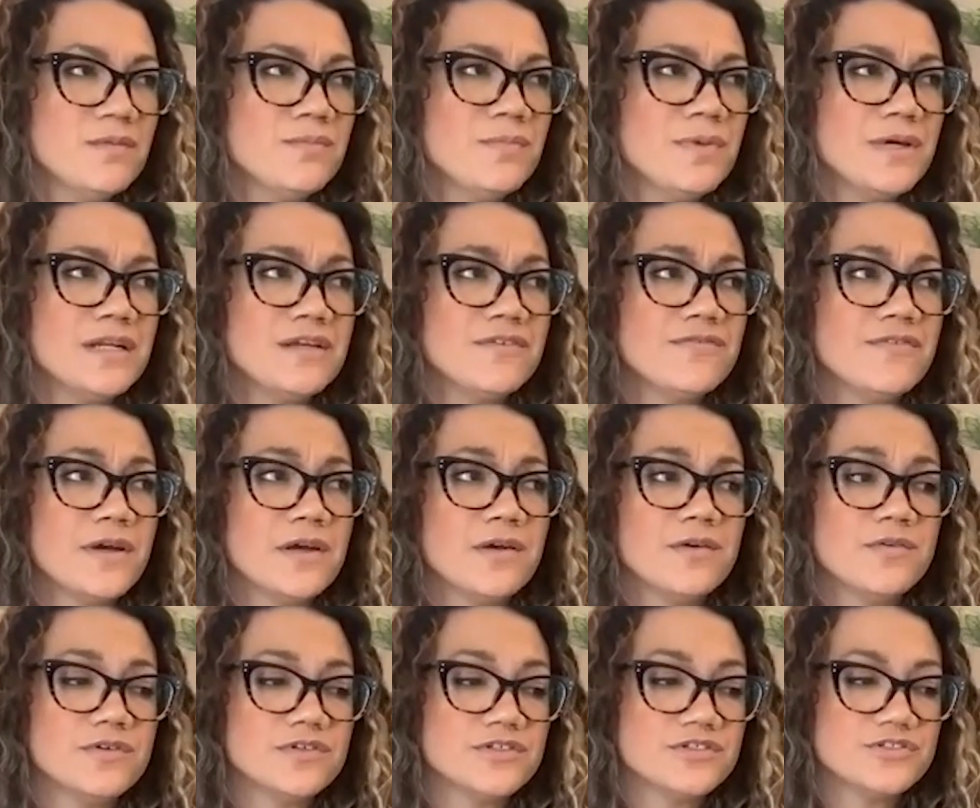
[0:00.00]
but if
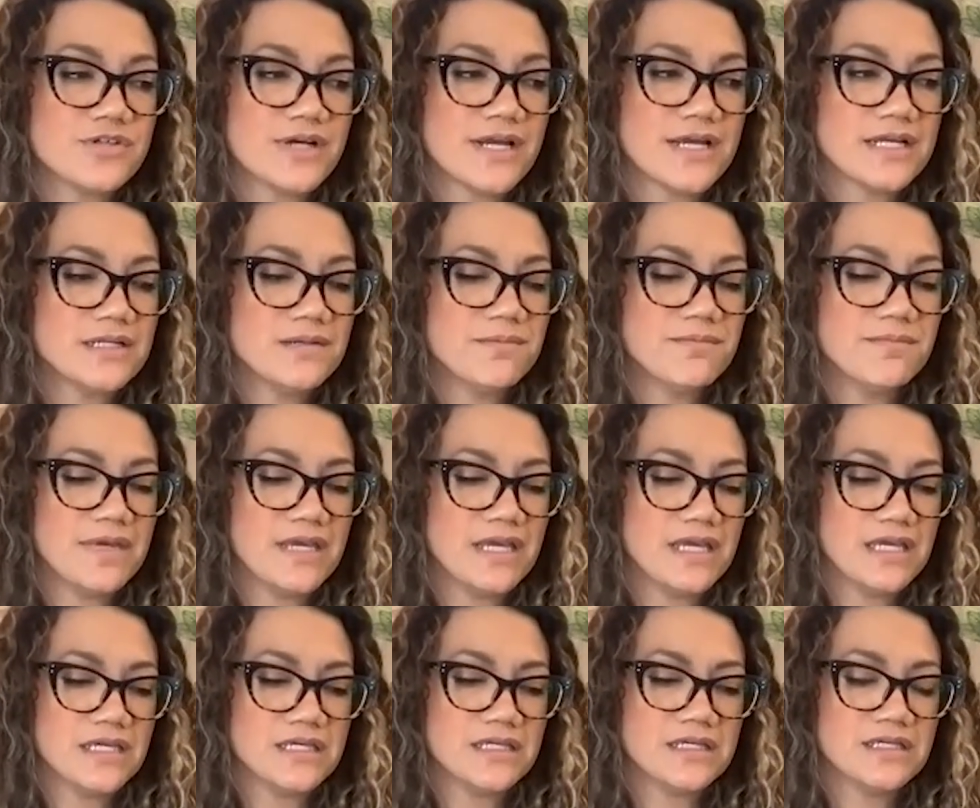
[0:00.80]
i were trying to
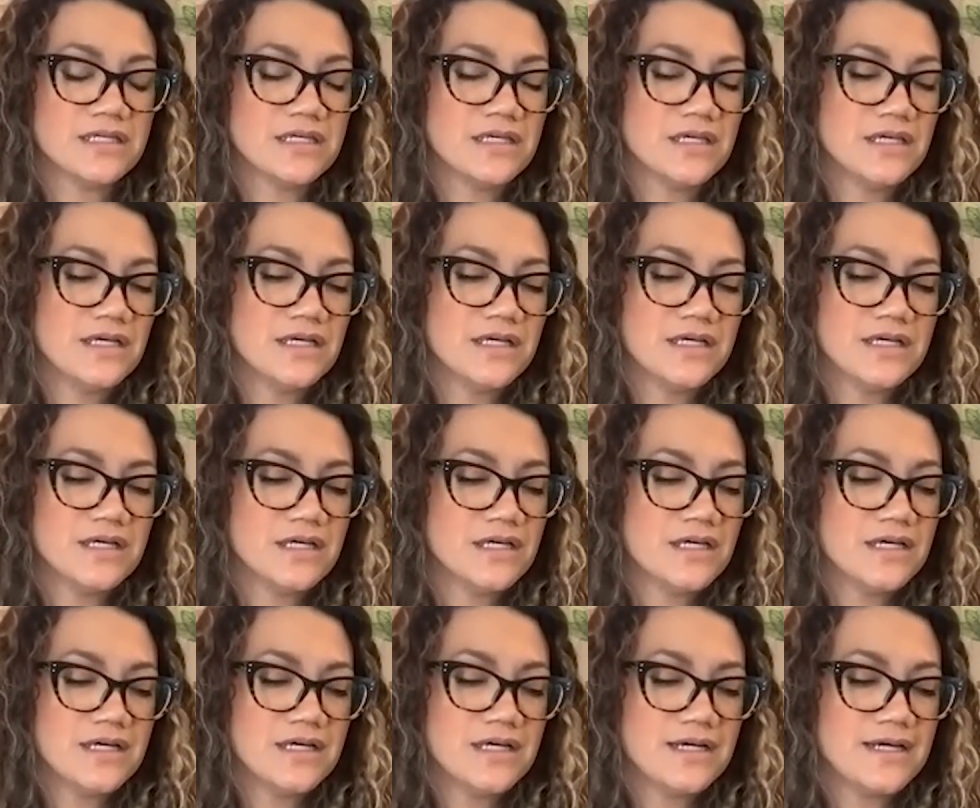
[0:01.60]
make
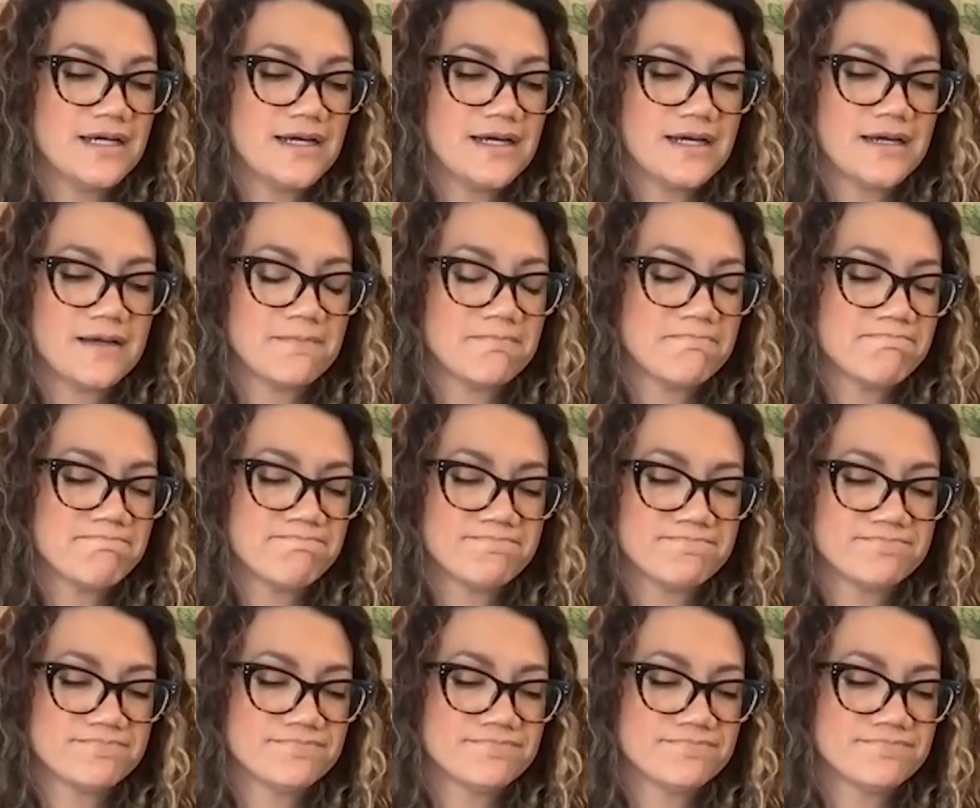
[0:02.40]
um,